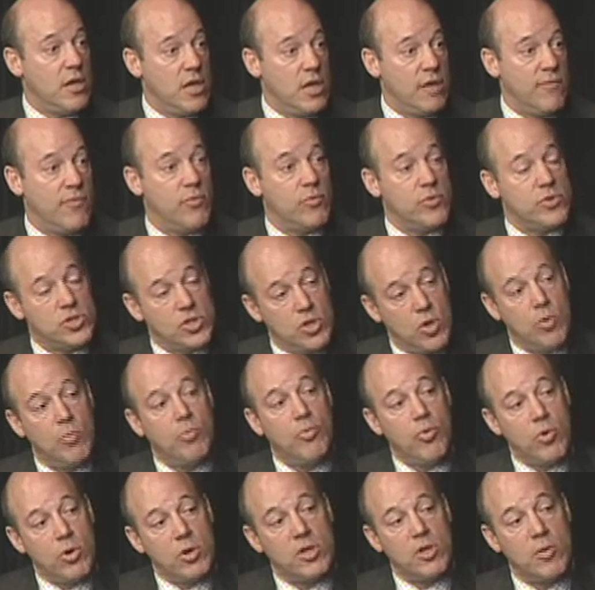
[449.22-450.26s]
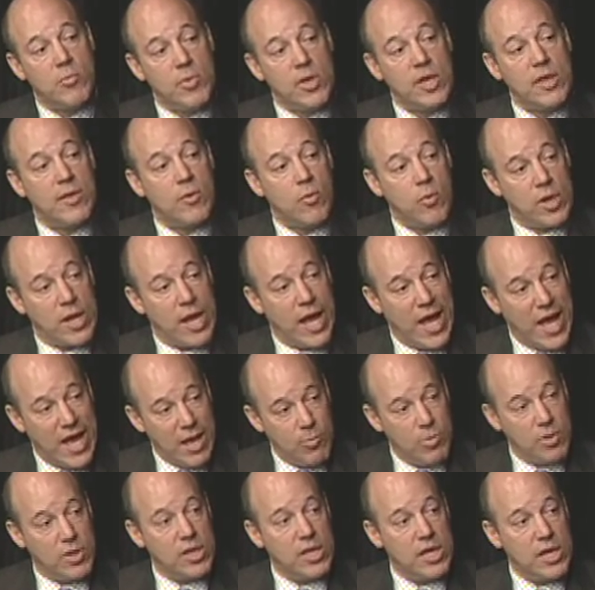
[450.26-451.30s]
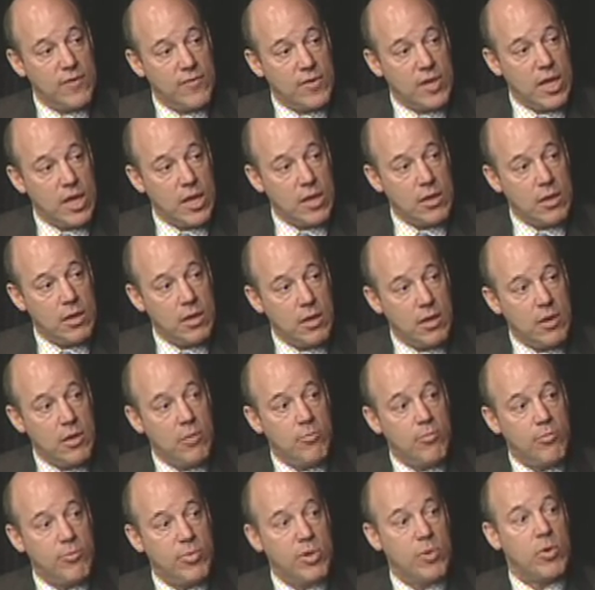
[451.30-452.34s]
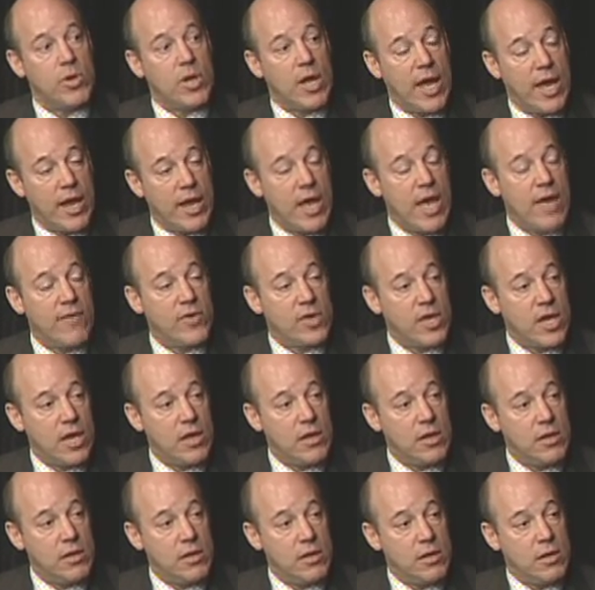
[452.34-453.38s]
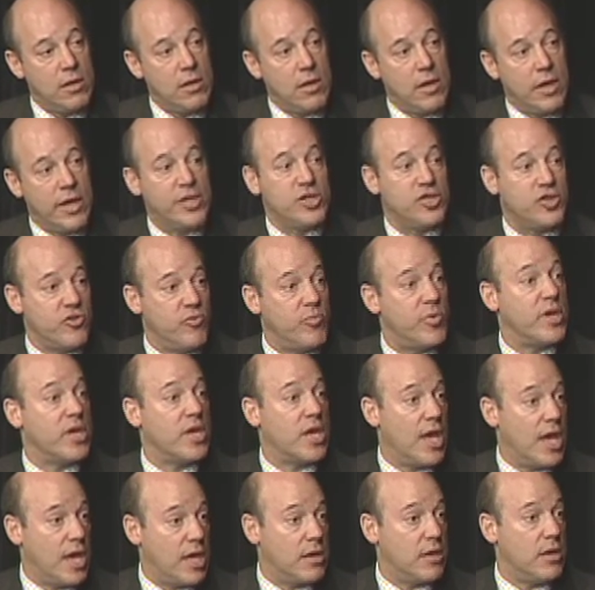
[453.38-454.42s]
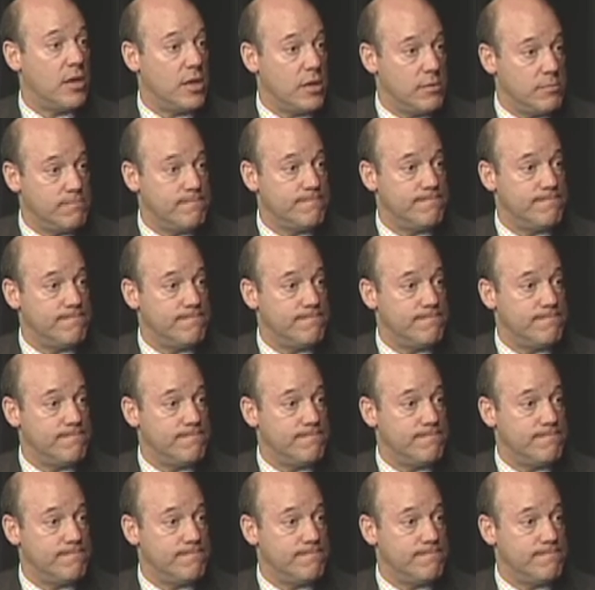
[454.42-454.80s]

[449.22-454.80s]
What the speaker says: If it was so important to me that what I believed in be what I advocated, I should have been a candidate.